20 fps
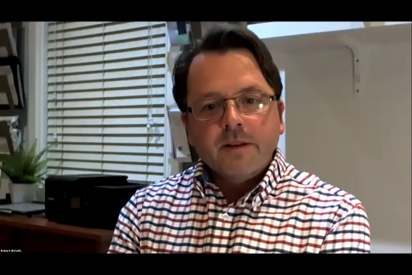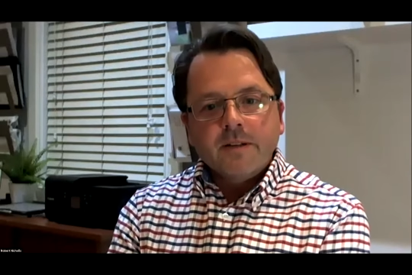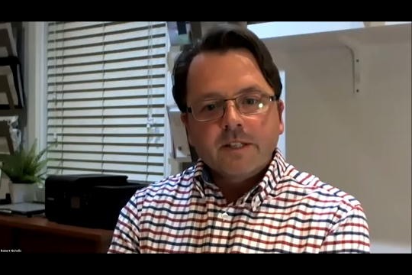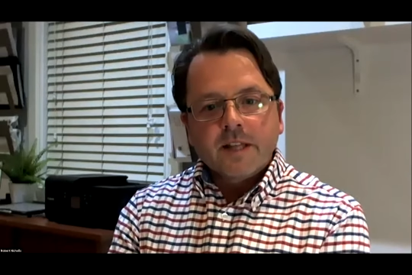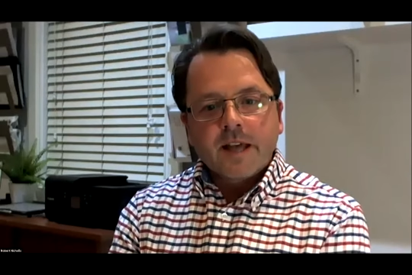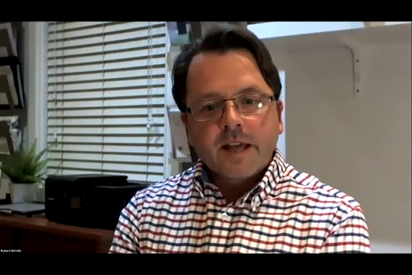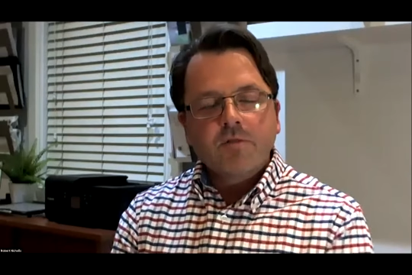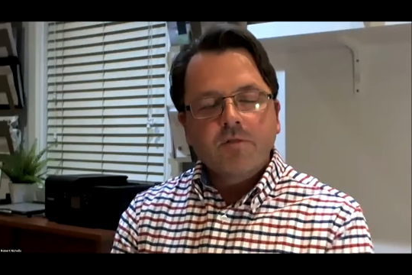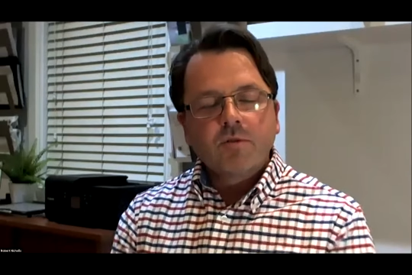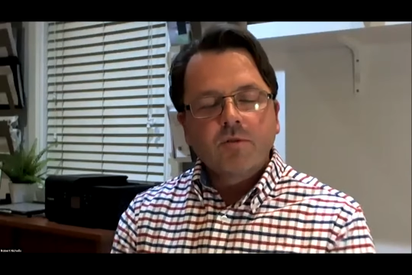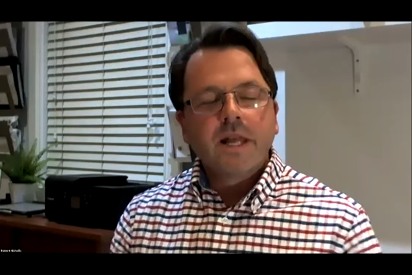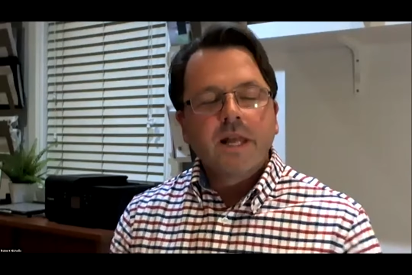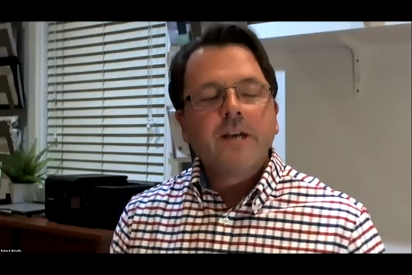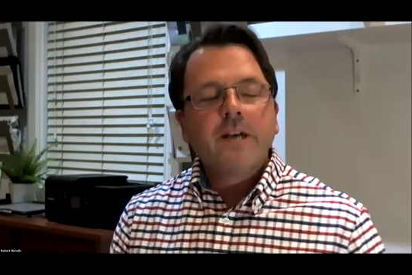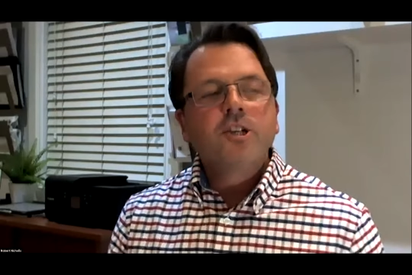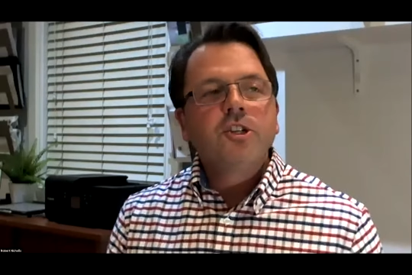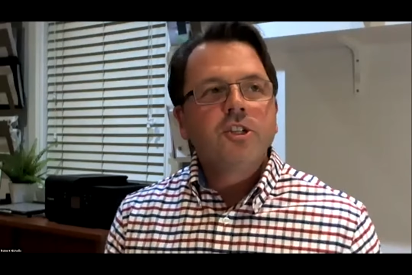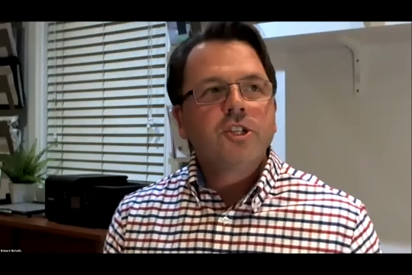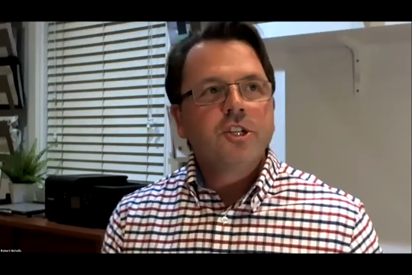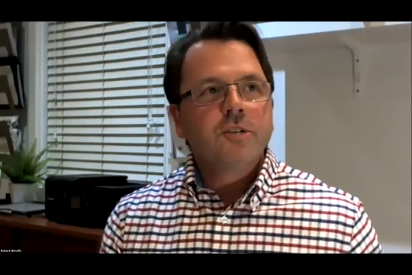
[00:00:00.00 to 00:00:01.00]
so they had
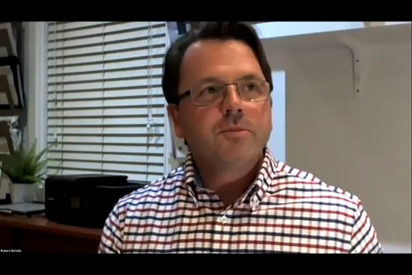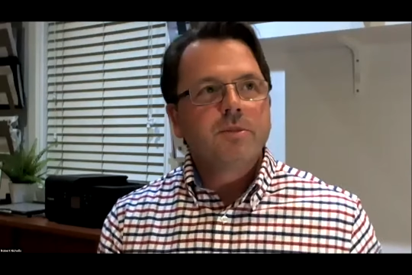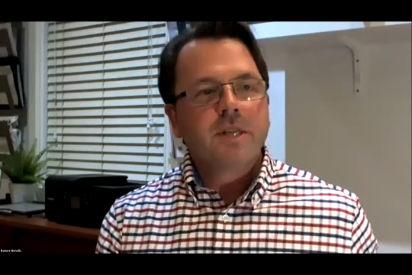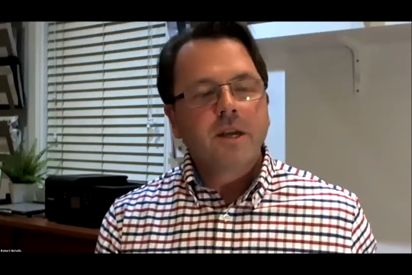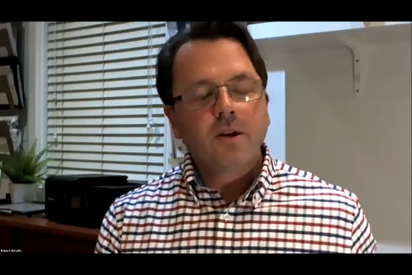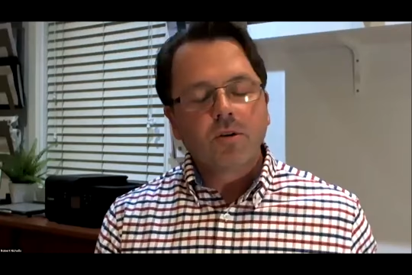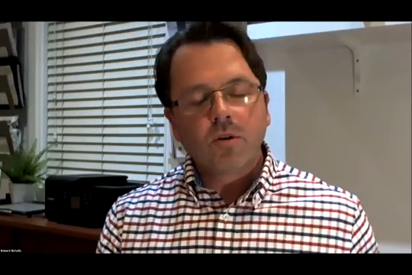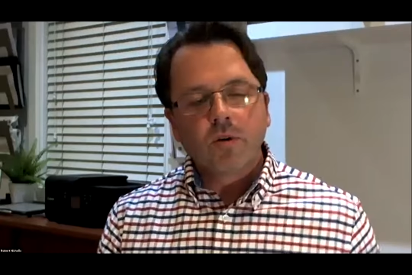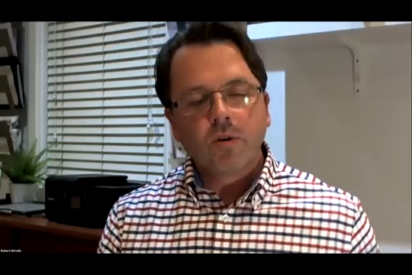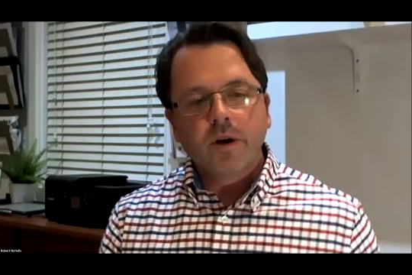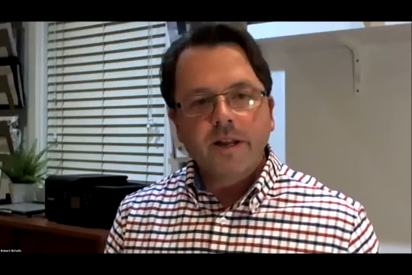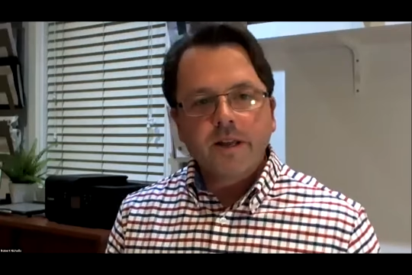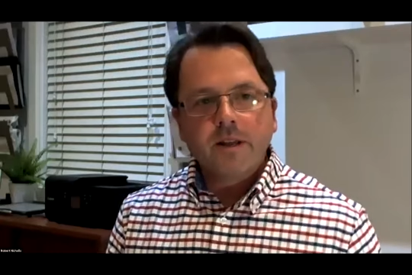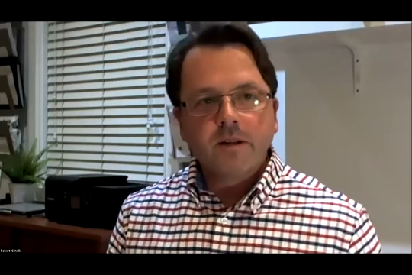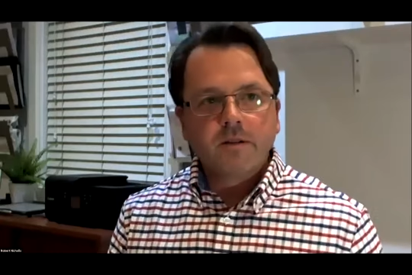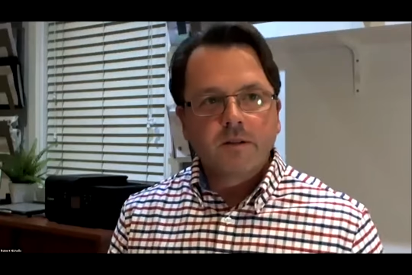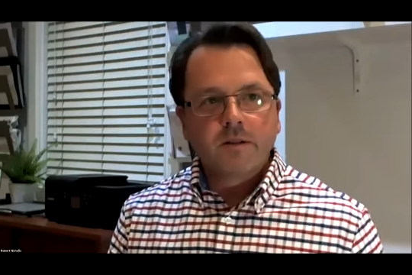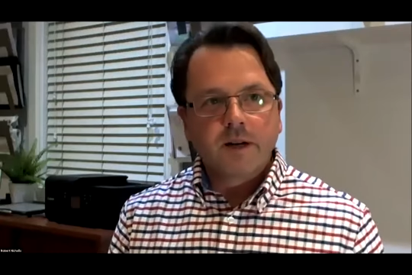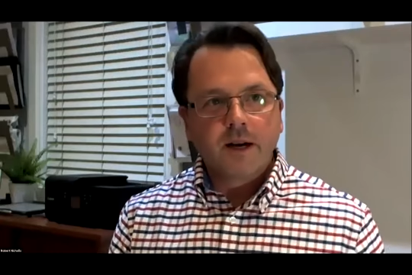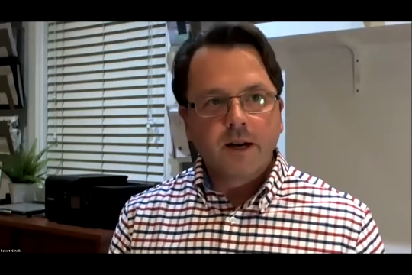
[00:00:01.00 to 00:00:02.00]
relationships there already